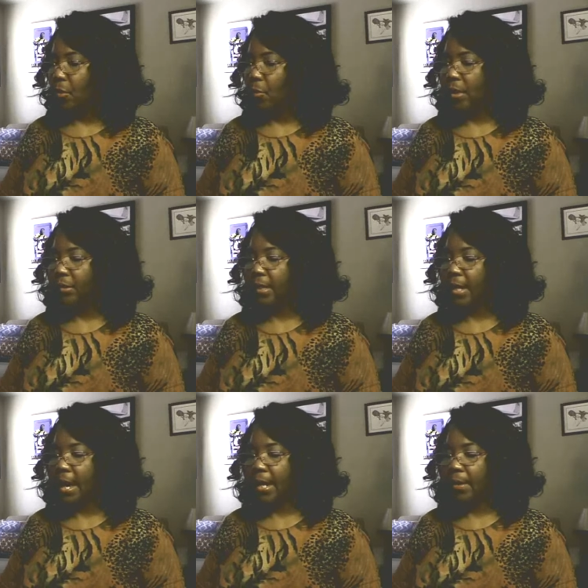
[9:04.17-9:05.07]
with the
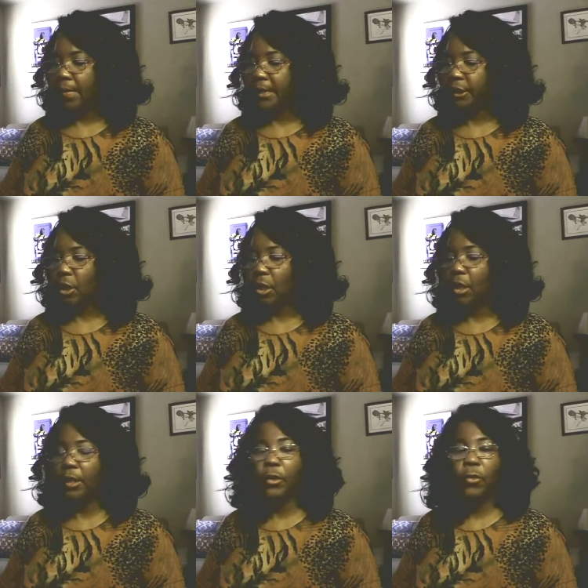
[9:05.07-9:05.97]
IRS
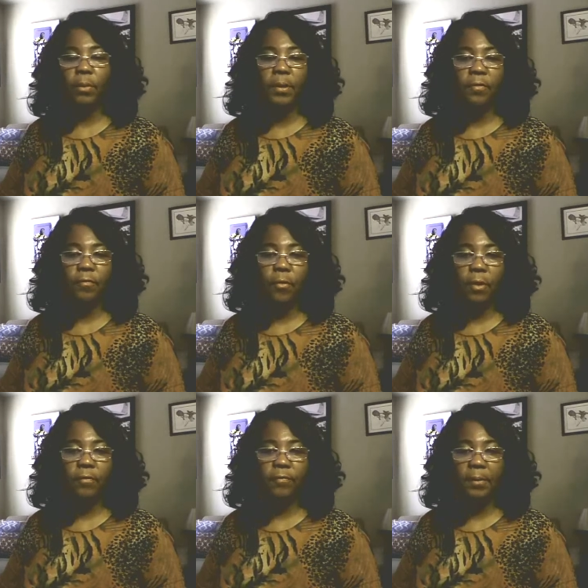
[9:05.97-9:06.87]
on or
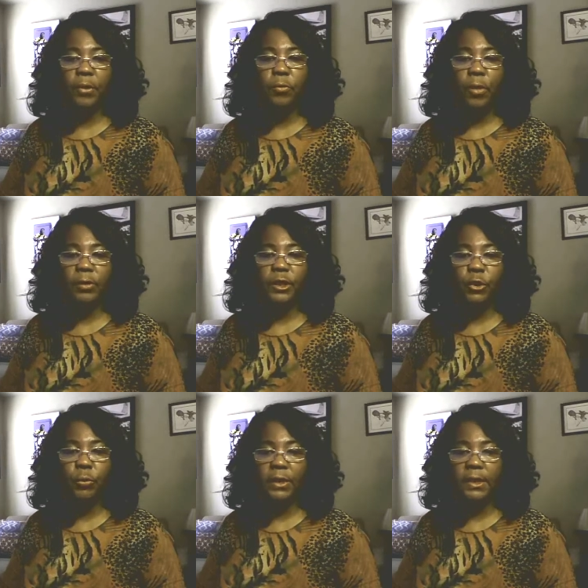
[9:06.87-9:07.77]
before February
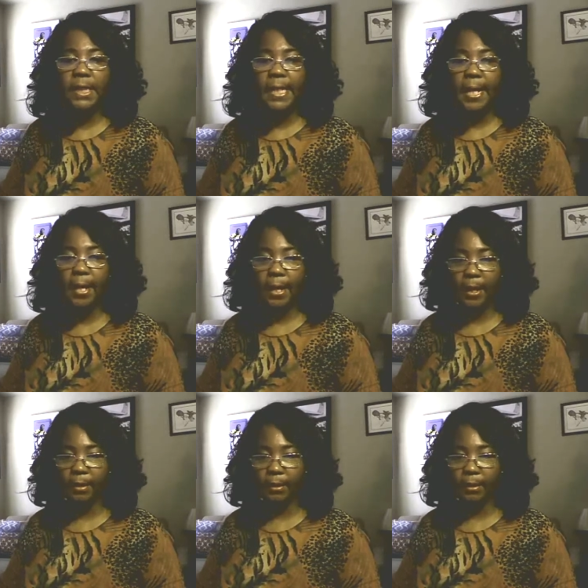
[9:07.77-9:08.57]
28th